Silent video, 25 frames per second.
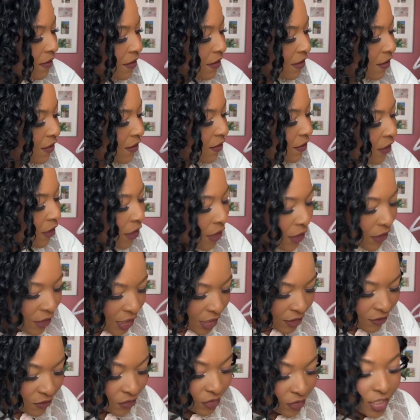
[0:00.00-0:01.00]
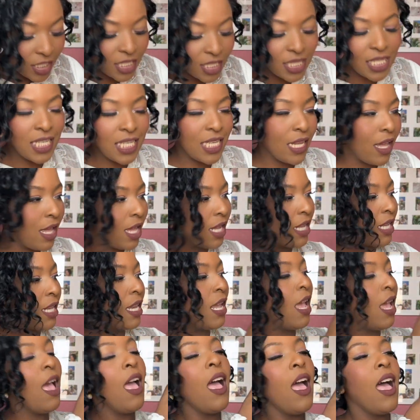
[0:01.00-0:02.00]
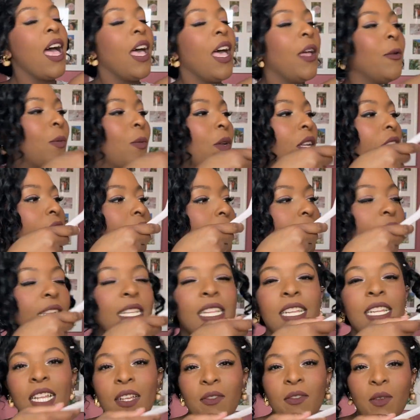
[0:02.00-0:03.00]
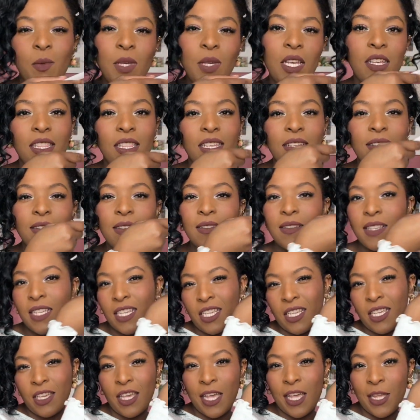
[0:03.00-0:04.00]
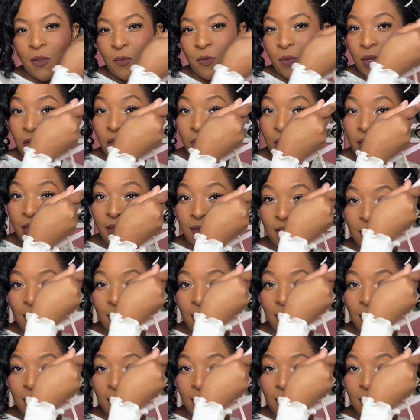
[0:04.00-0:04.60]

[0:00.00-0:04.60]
so intricately done, and what I really love about this is it can kind of be dressed